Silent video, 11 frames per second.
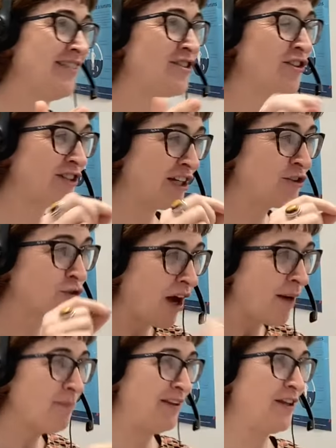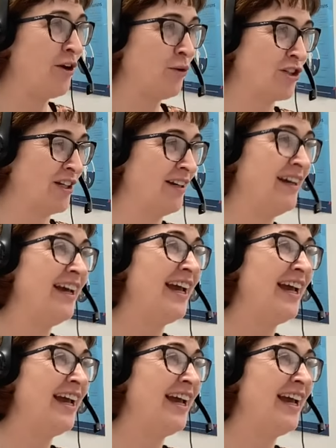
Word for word: is just a drop in the ocean